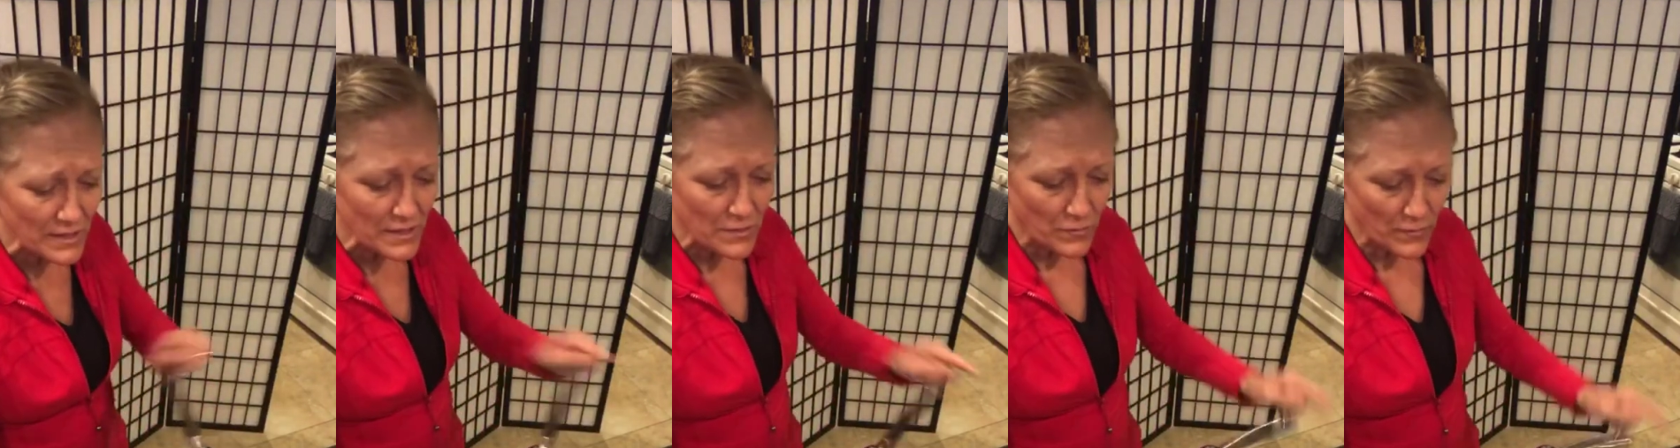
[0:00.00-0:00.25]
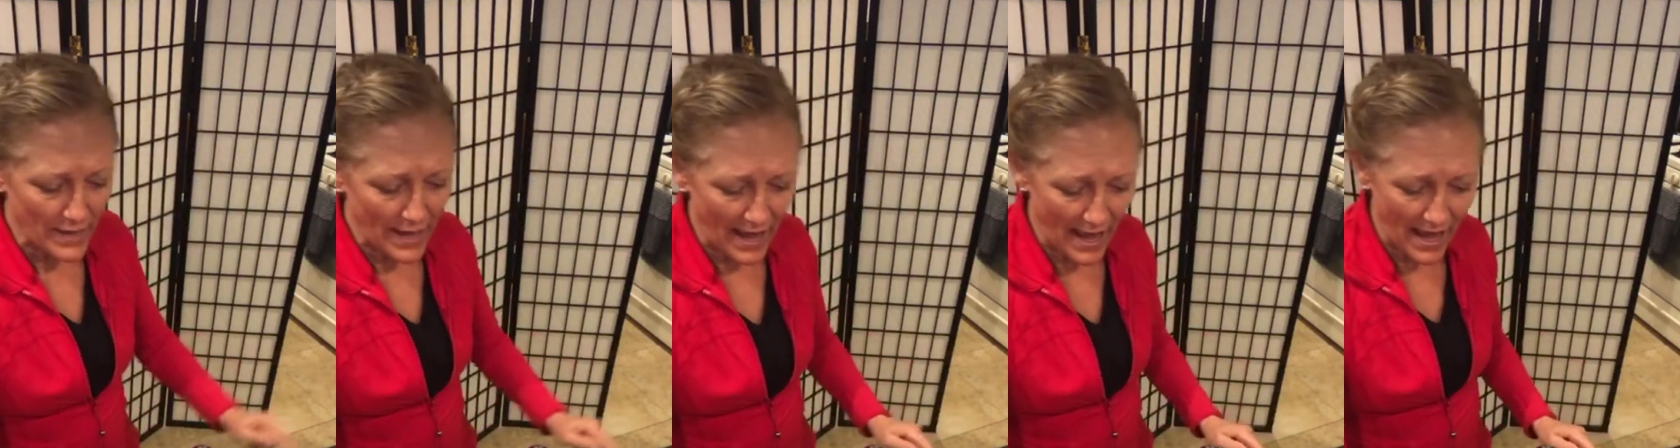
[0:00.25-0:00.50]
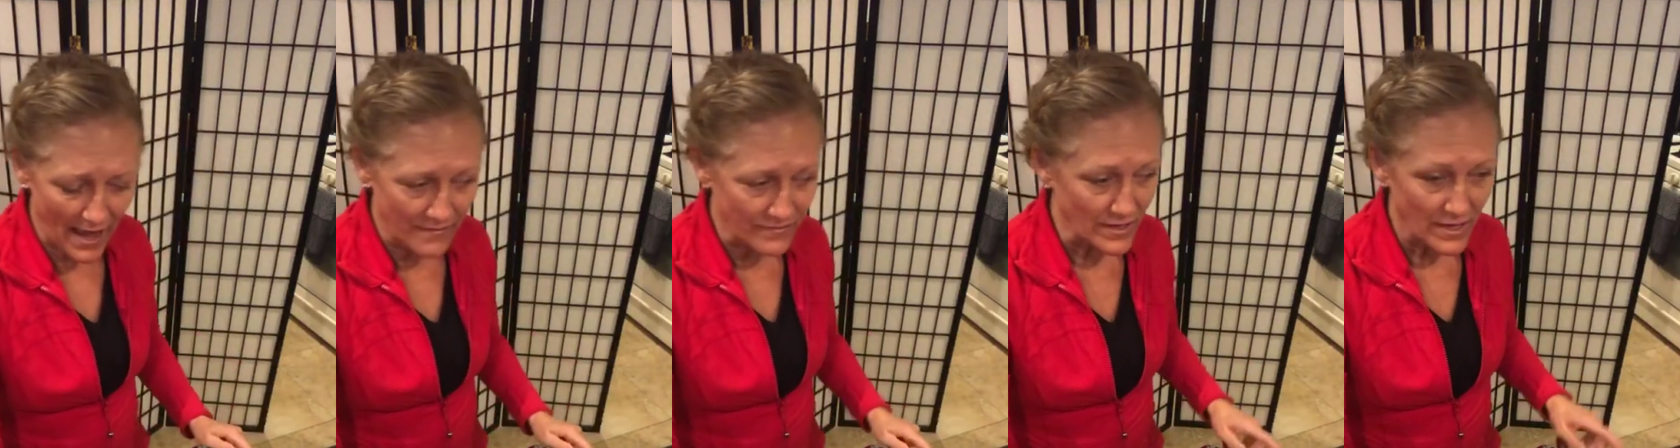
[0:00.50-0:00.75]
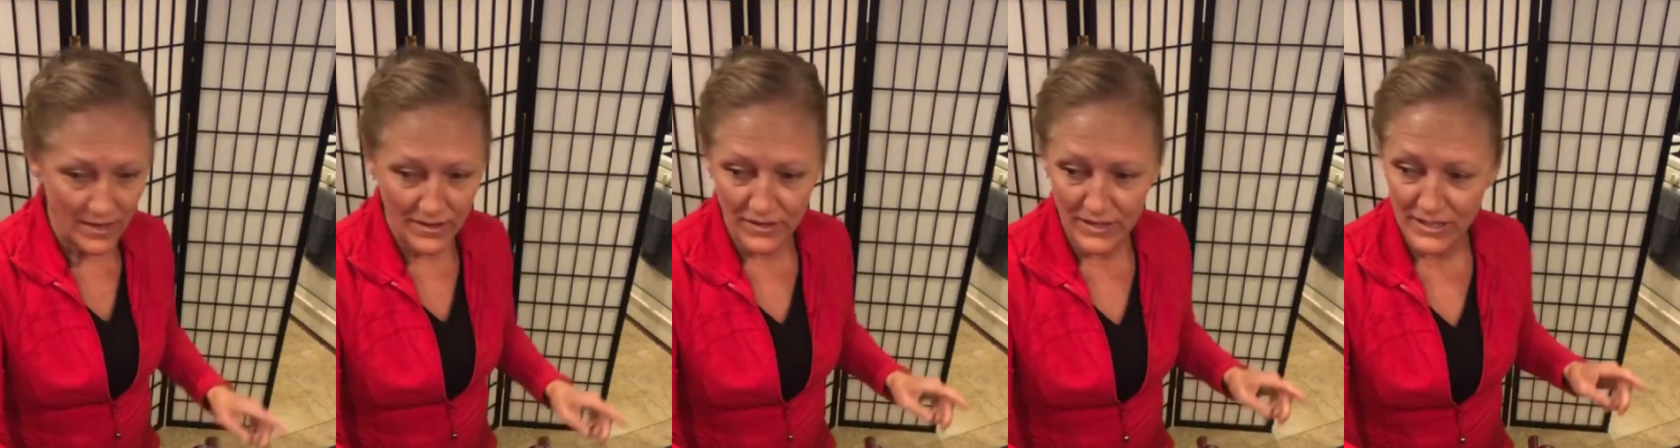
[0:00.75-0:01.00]
we have
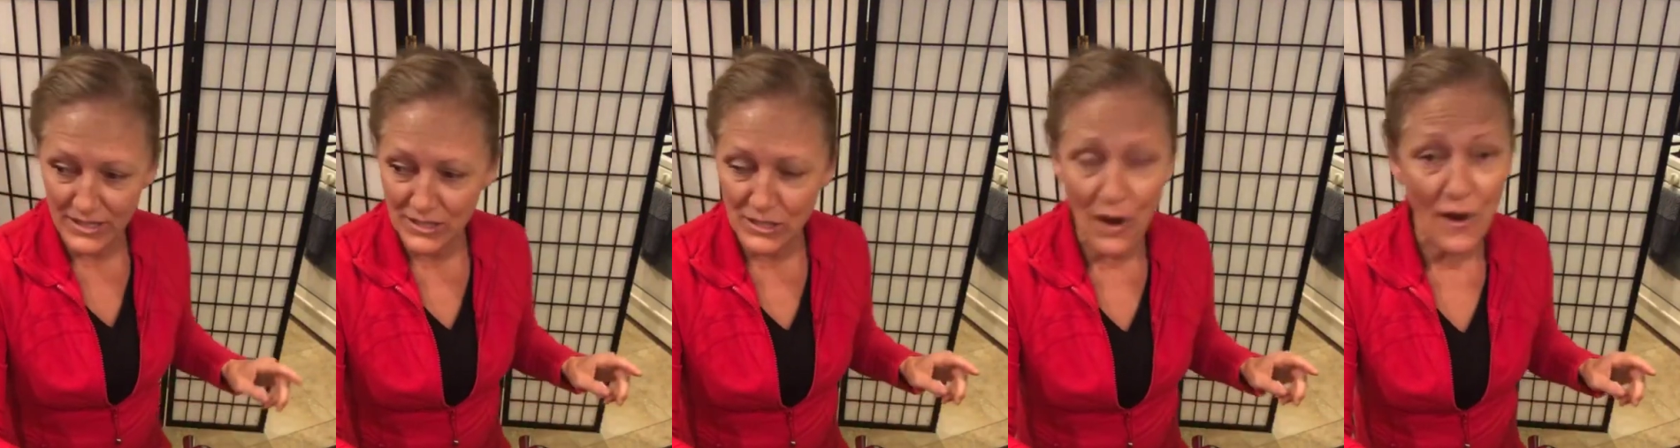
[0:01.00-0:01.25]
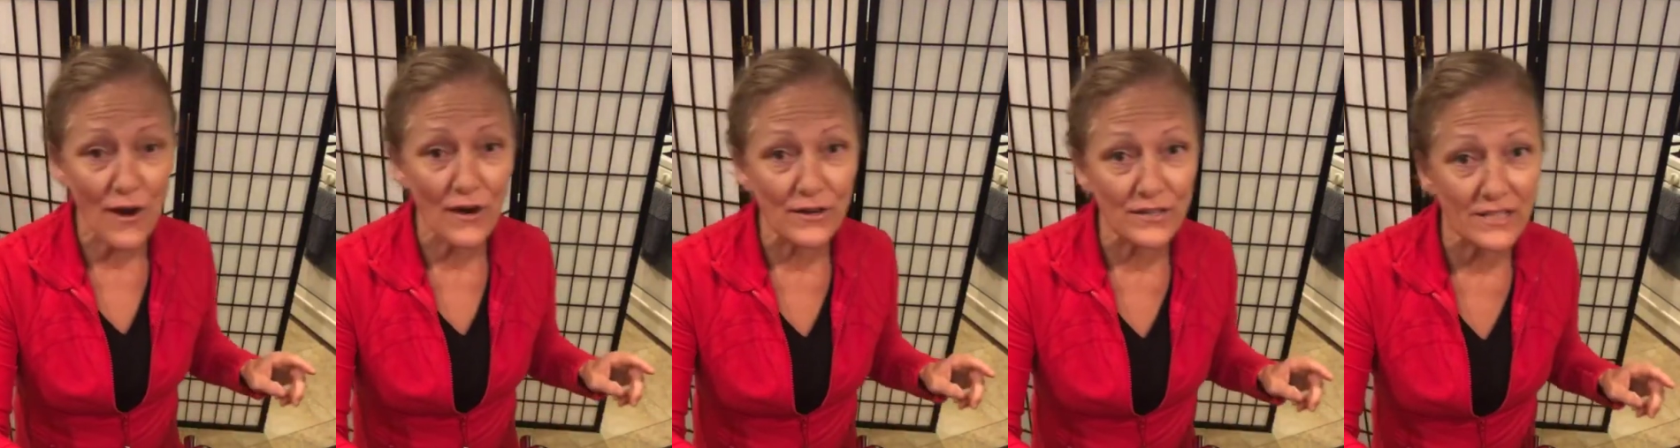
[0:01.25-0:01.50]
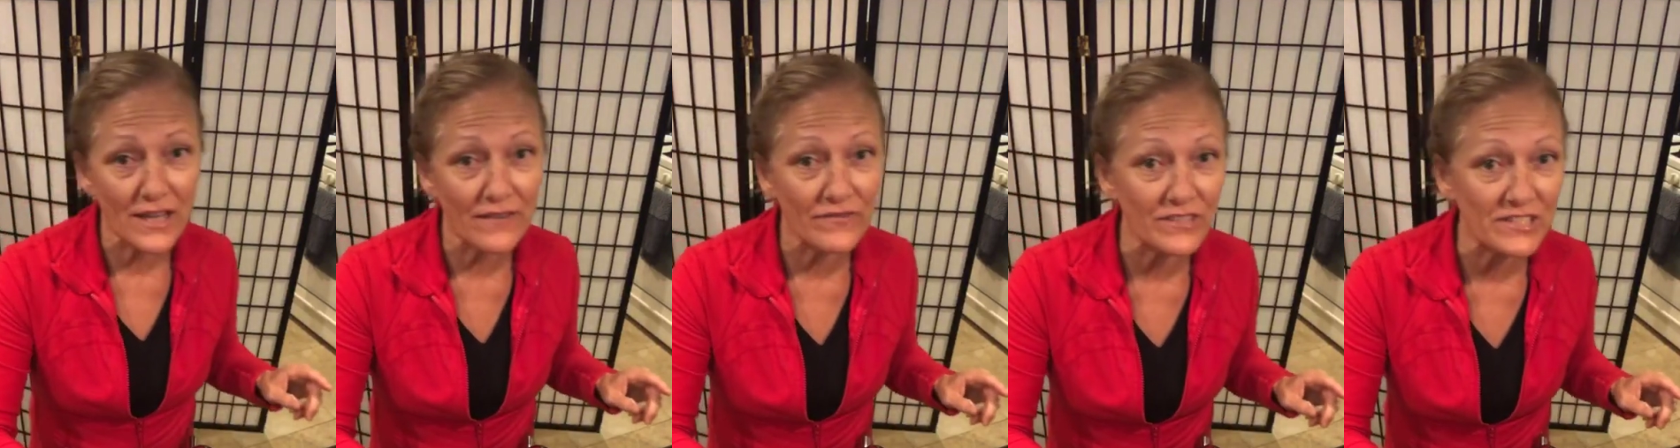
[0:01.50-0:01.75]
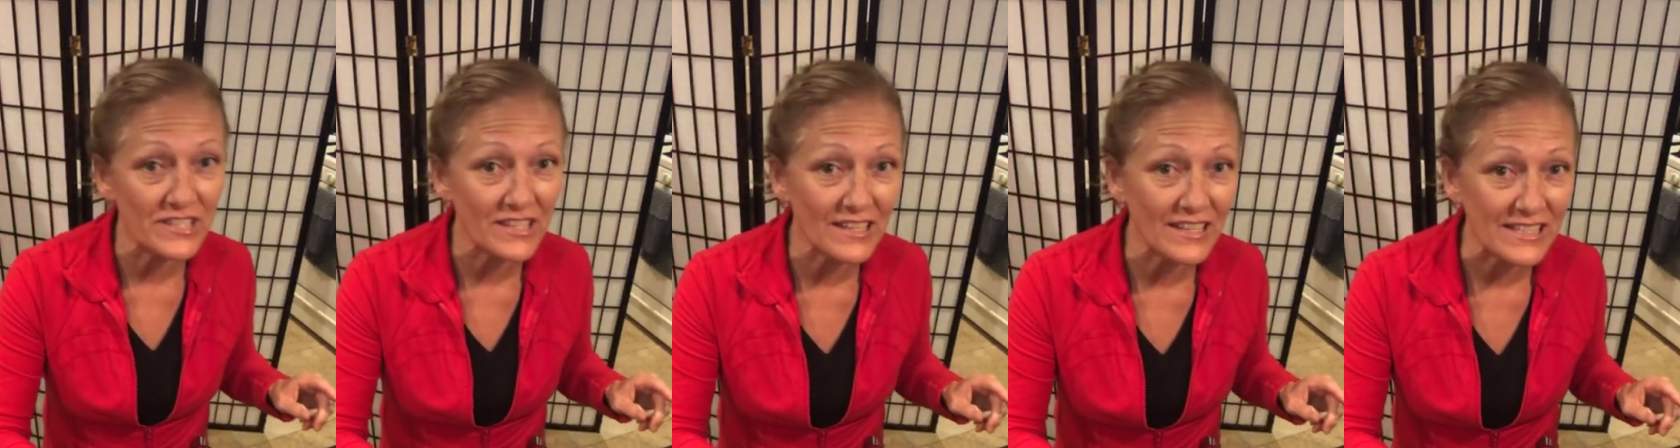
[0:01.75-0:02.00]
the start of a
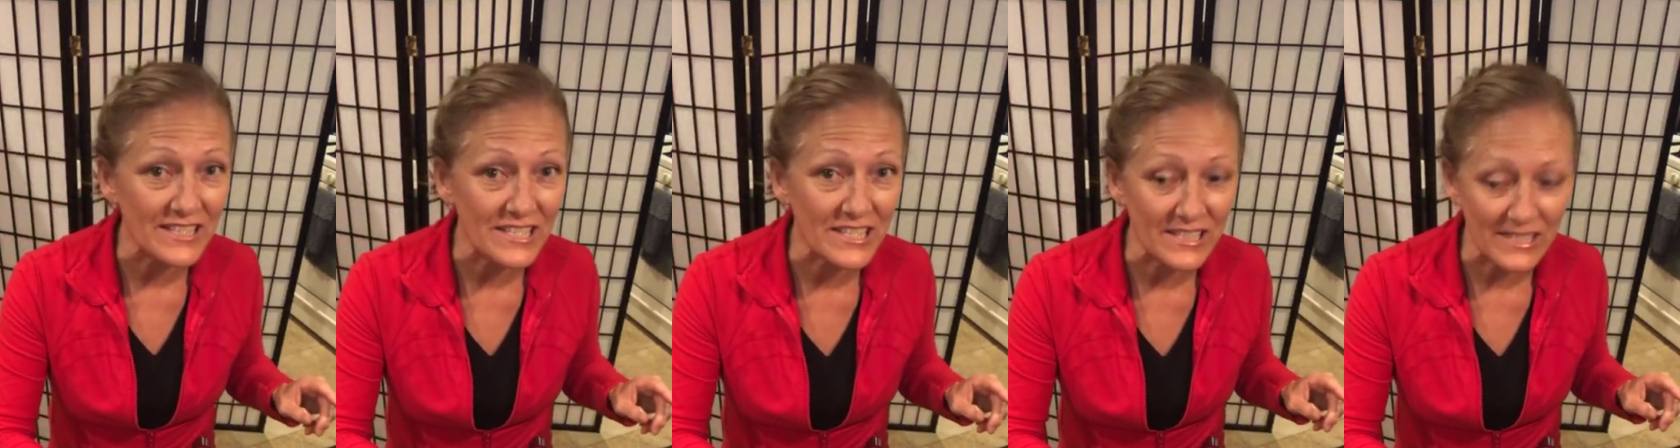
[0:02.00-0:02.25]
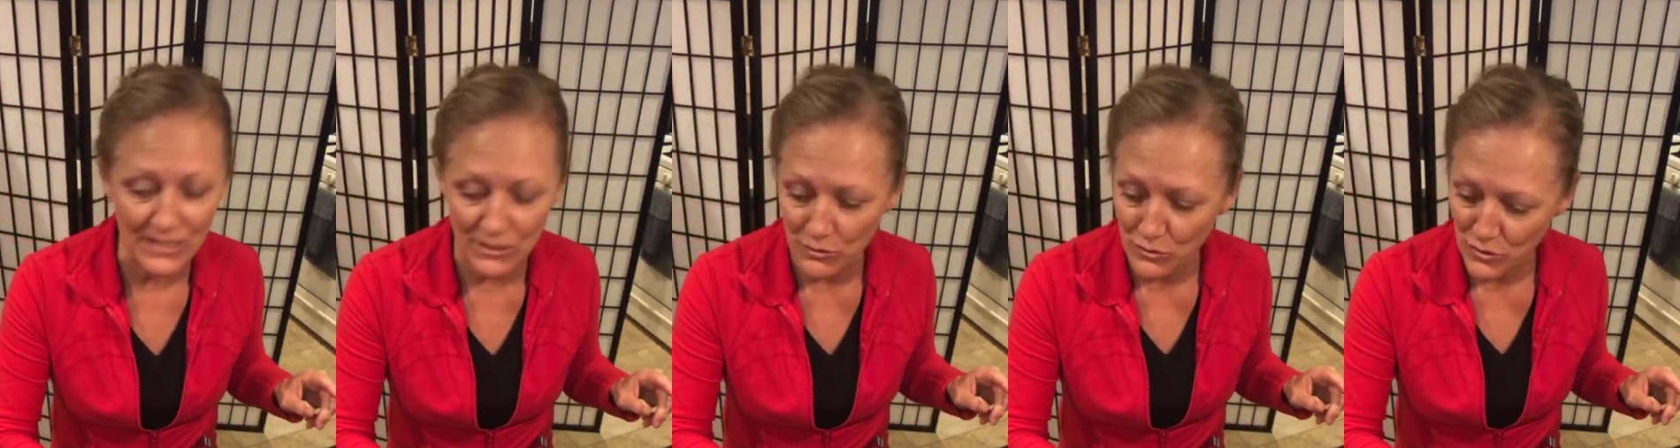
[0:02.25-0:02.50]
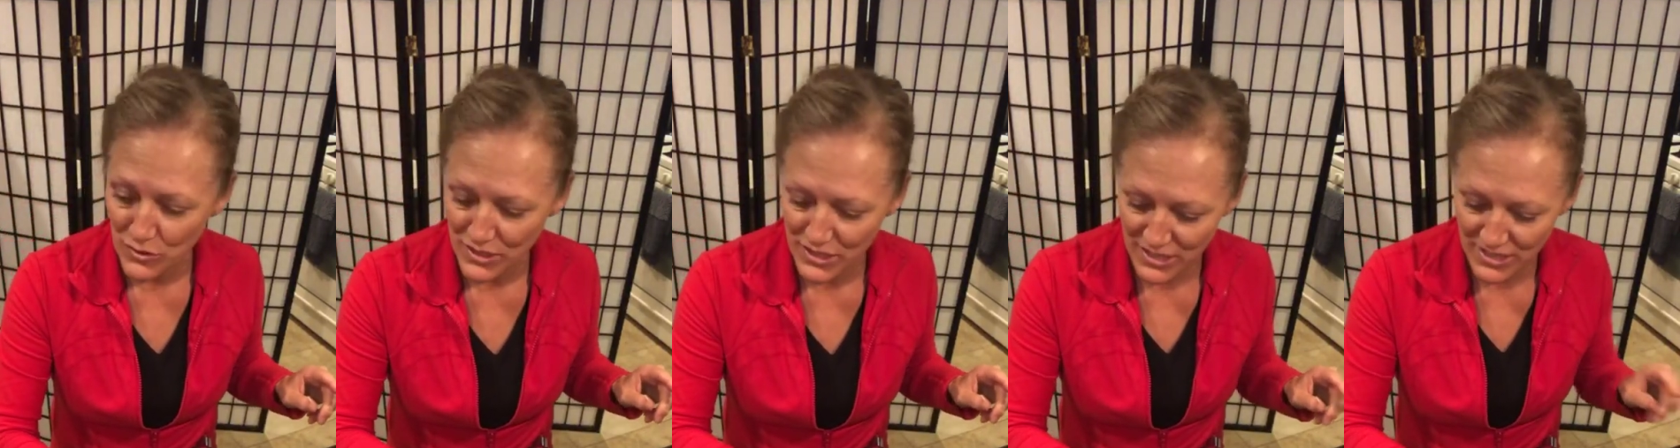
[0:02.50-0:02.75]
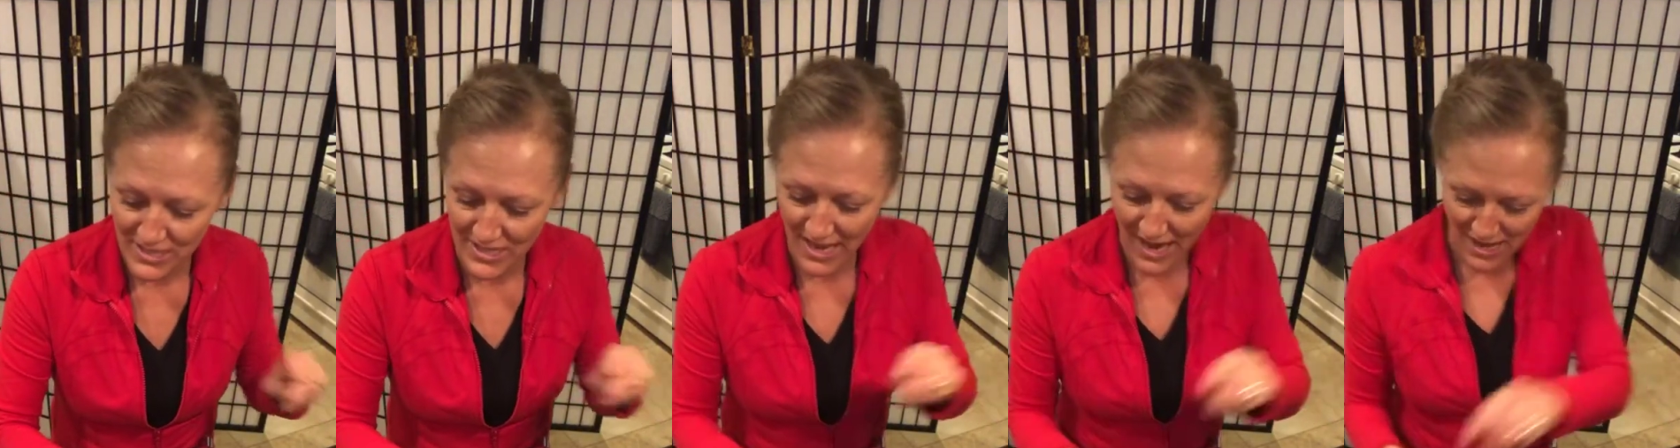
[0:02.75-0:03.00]
delicious,
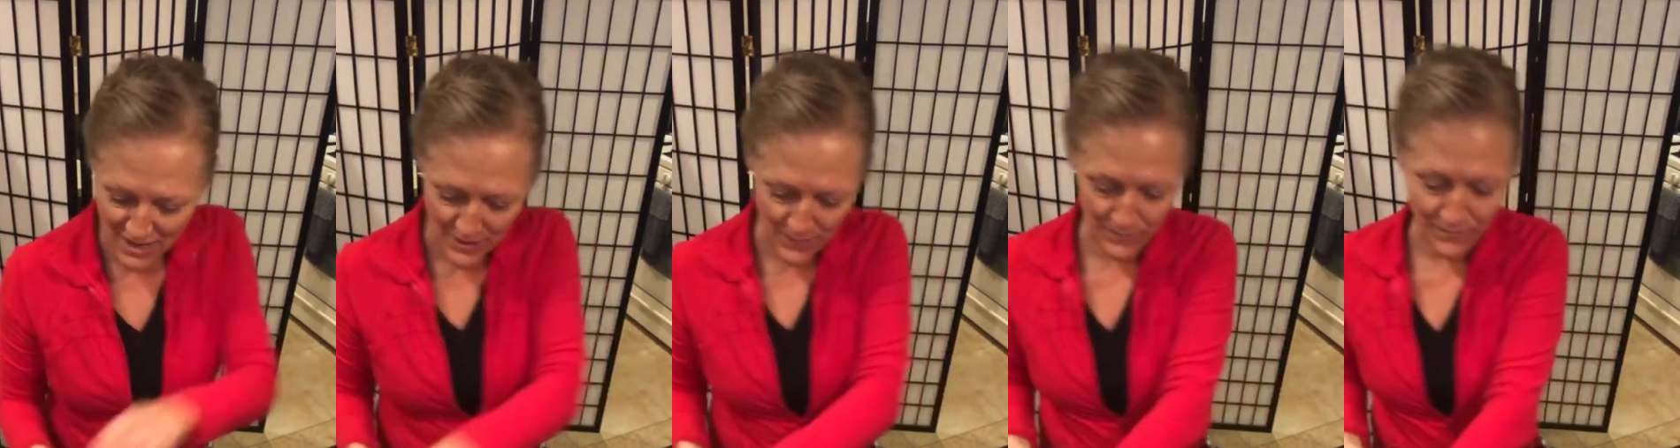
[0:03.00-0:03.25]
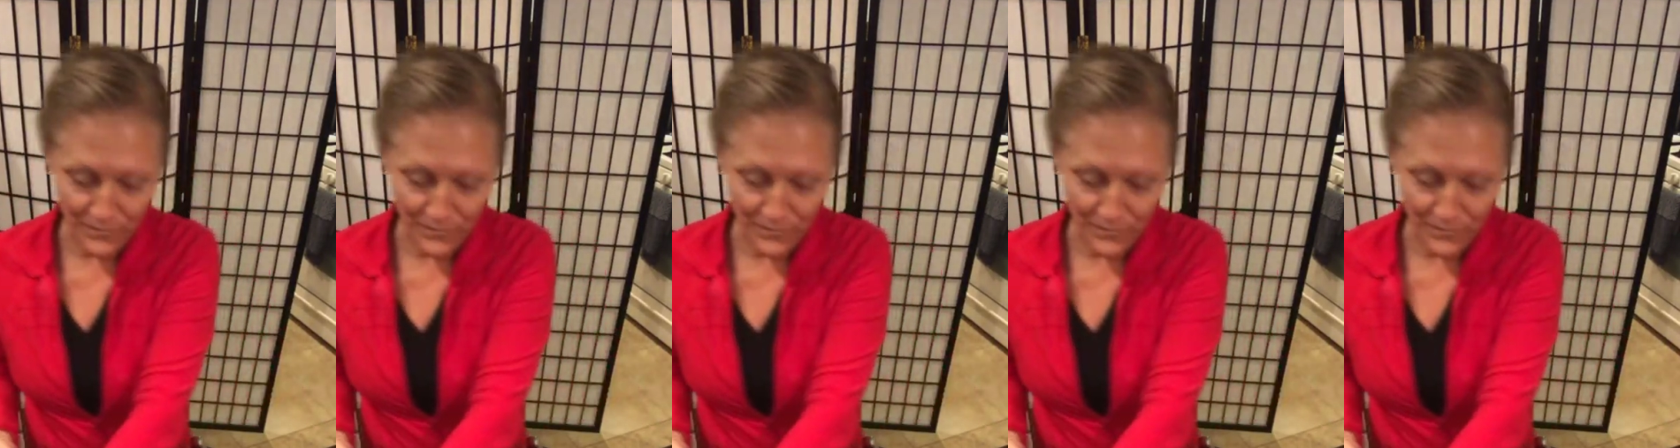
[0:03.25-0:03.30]
nutritious cake.